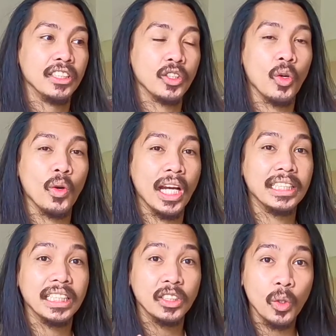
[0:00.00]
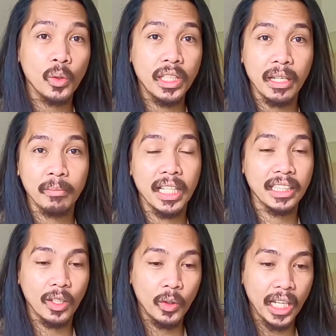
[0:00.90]
So I just told him
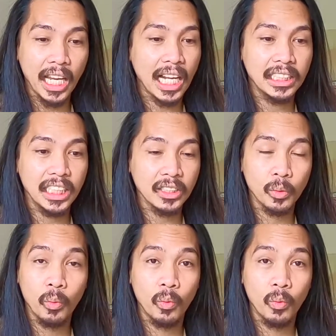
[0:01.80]
that, okay, I'll just